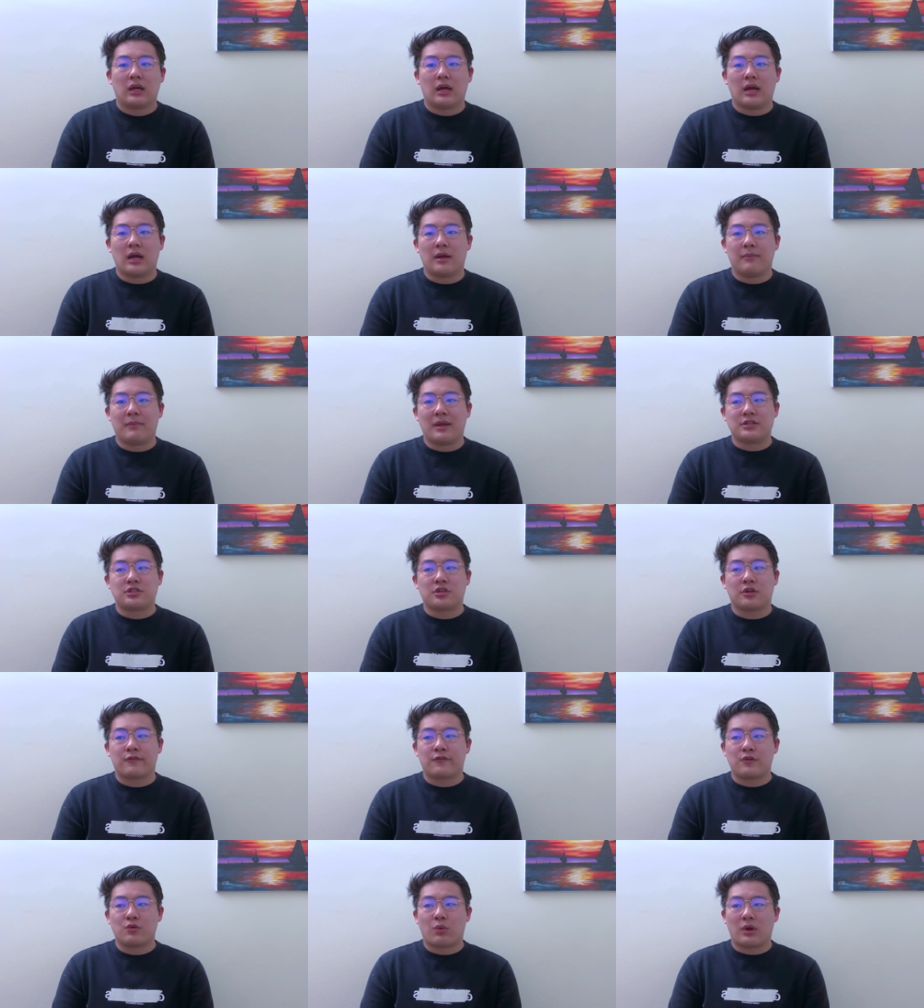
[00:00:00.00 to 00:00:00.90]
Um, and so
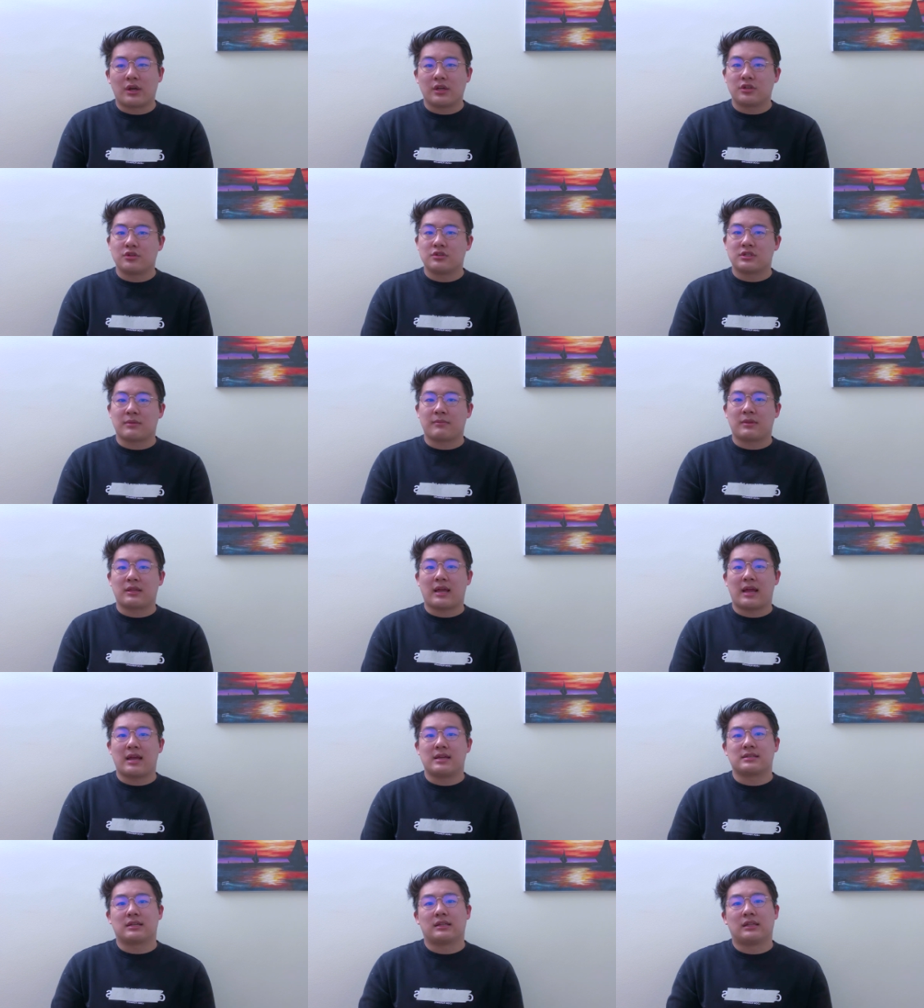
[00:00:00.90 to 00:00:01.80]
if you want to do something that
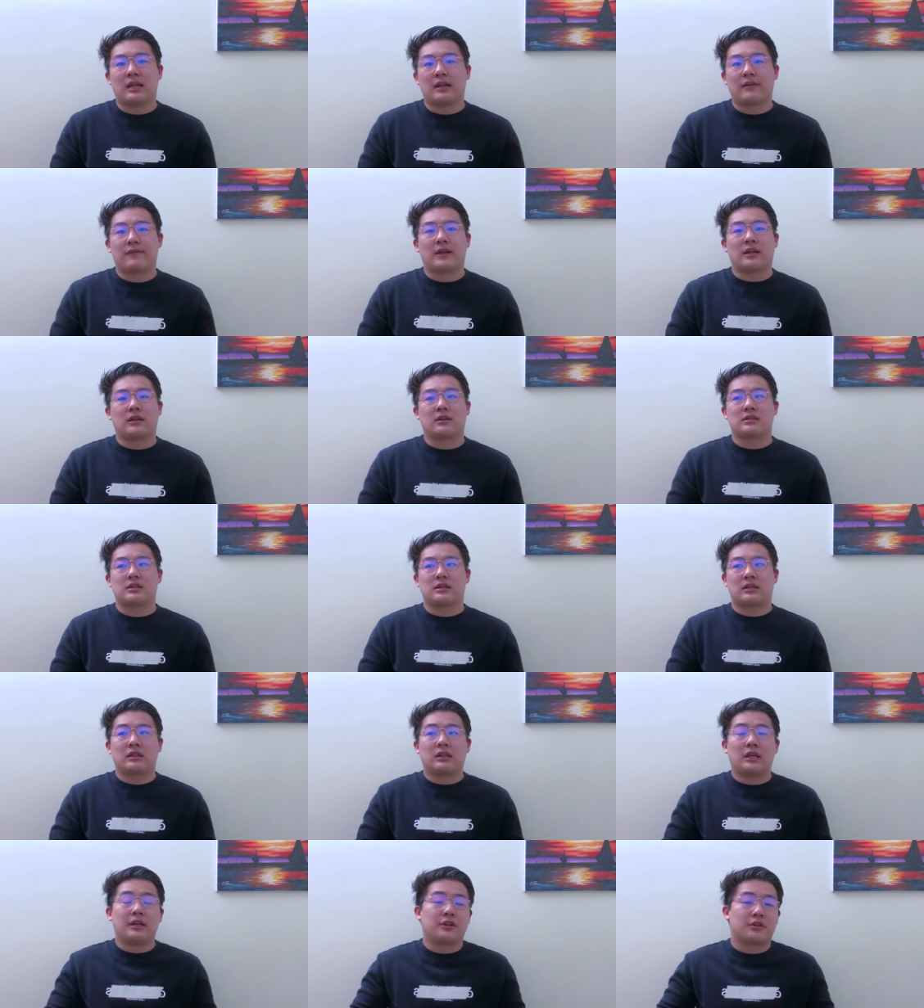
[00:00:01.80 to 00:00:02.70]
has a lot of like
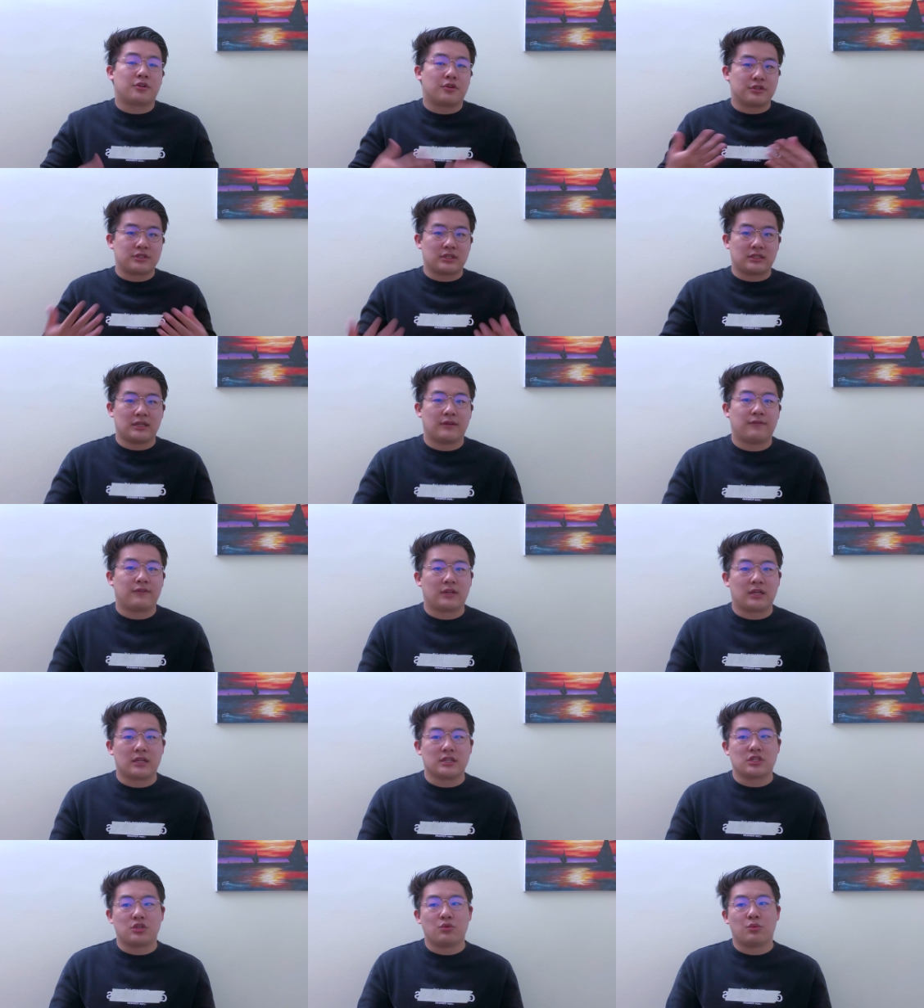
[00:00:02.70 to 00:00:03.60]
clinical significance,